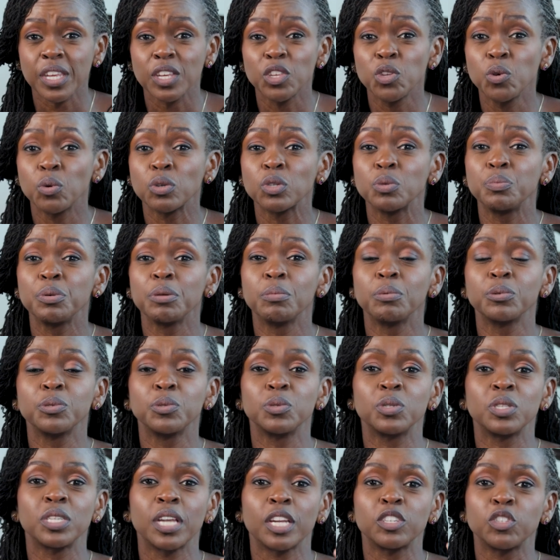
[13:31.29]
you want to be able
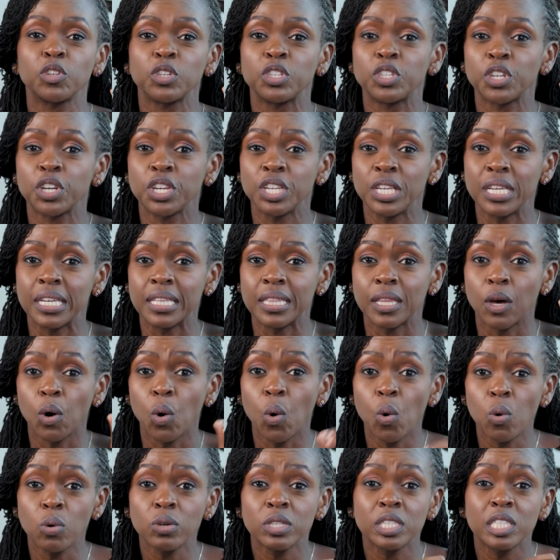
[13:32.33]
to start your journey in the
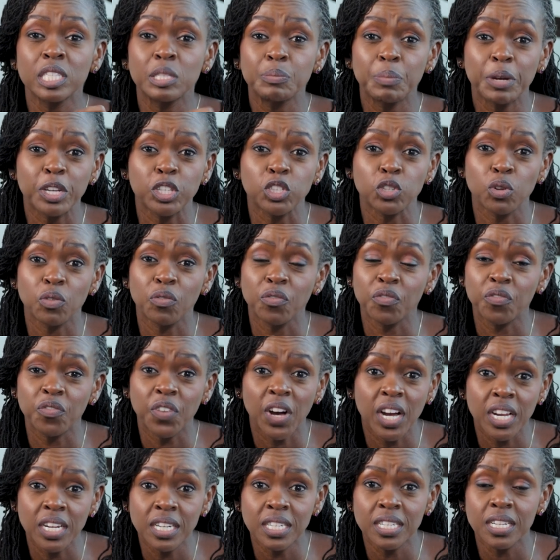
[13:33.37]
Oaks Special
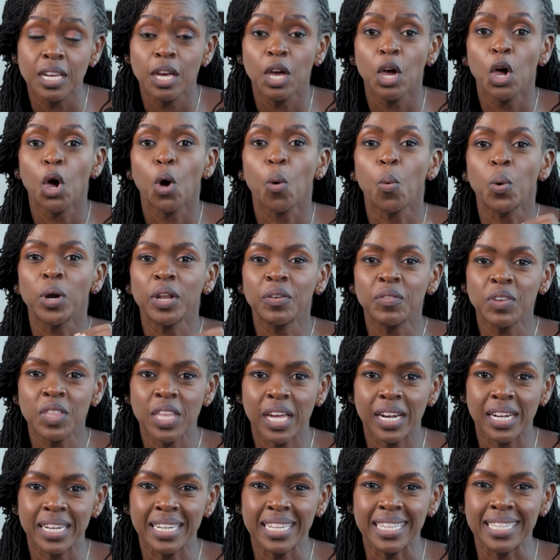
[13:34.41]
Fund, whatever
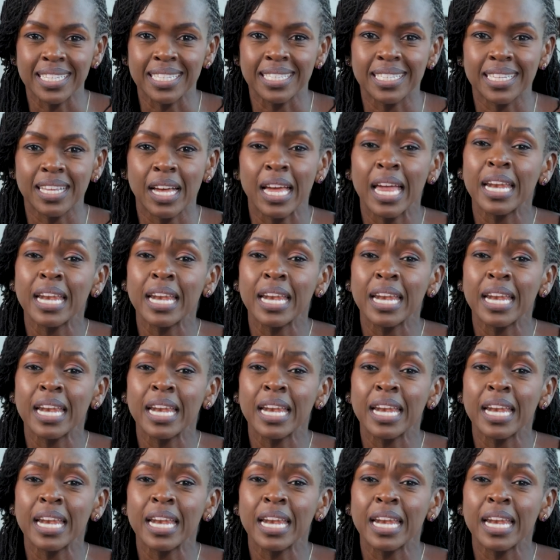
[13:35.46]
that is.